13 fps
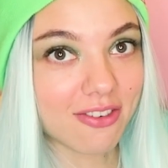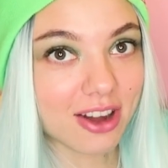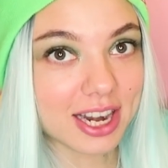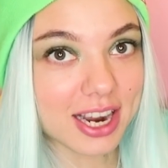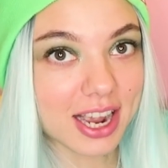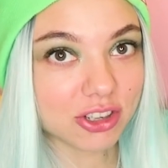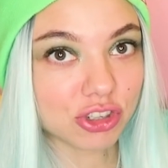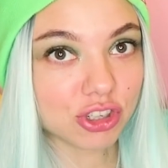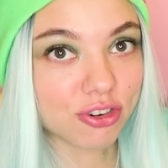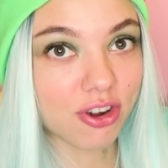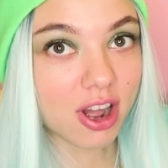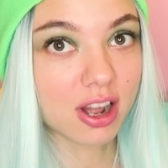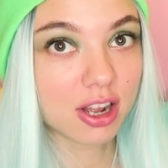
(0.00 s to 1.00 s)
of the
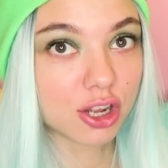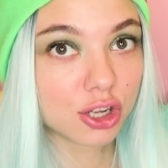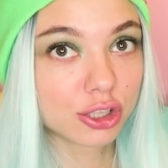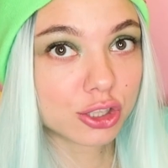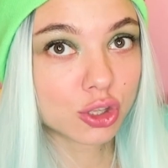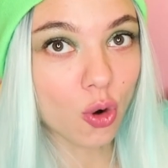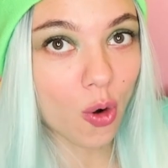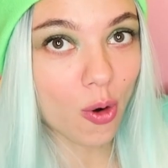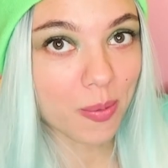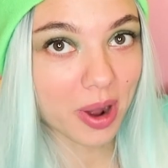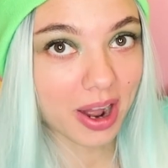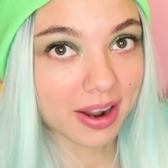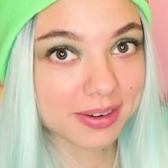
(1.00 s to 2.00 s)
talking
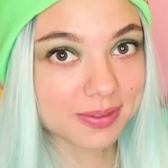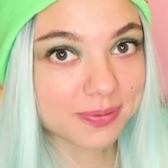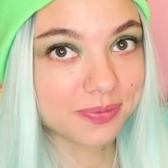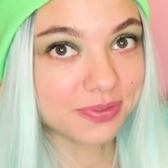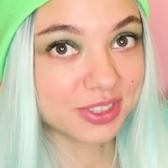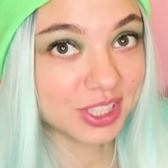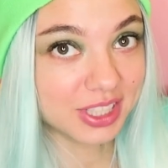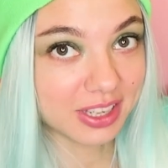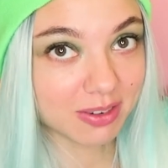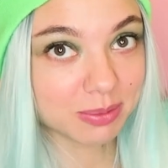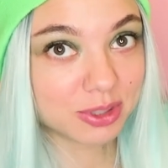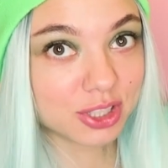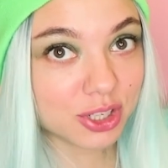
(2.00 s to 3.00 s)
Tom. I'm
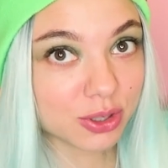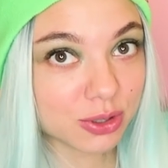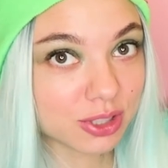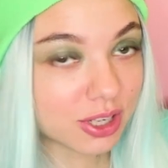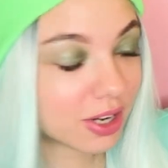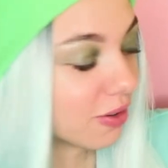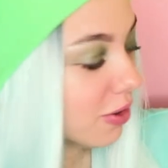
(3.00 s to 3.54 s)
telling you,